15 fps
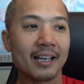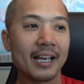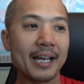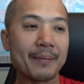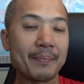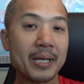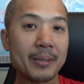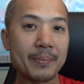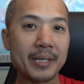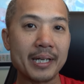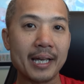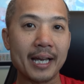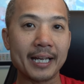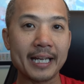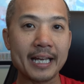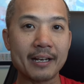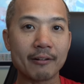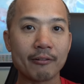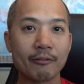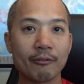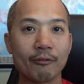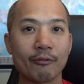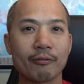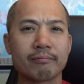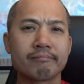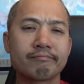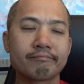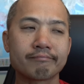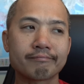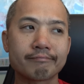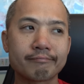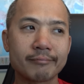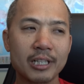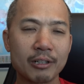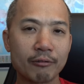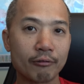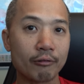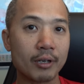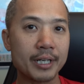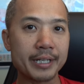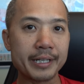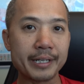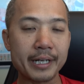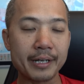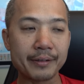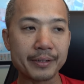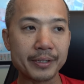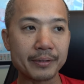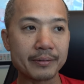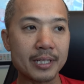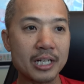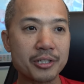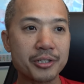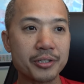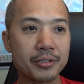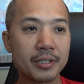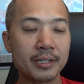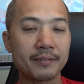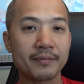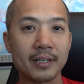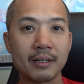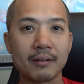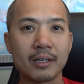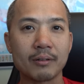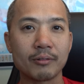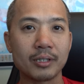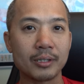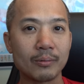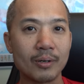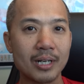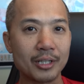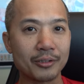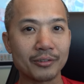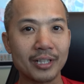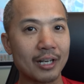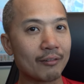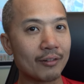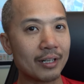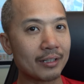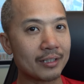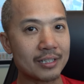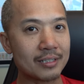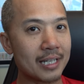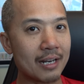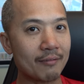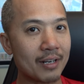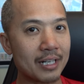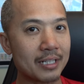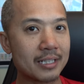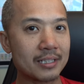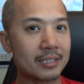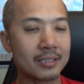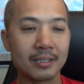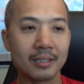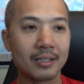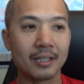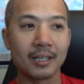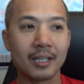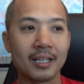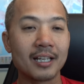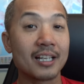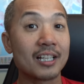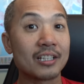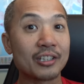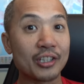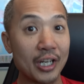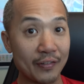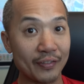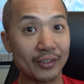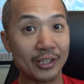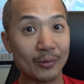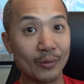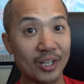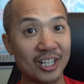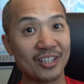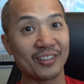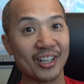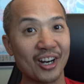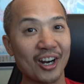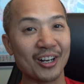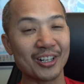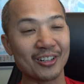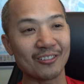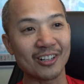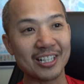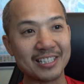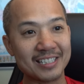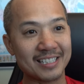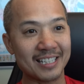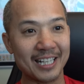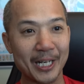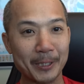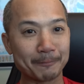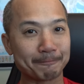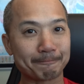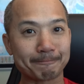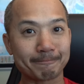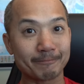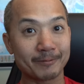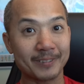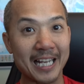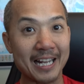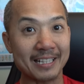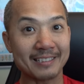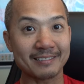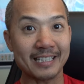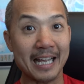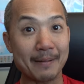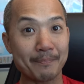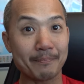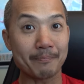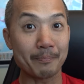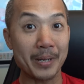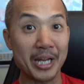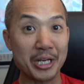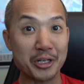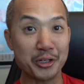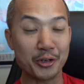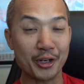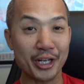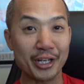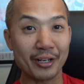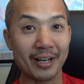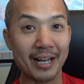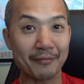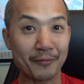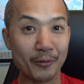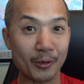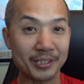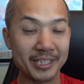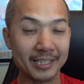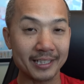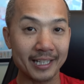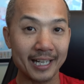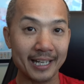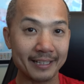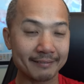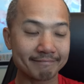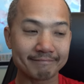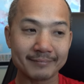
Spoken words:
And maybe I get a run in. I don't know. I'm not sure if I really want to do that run, because that run is definitely one of the harder runs. That major hill at 14K.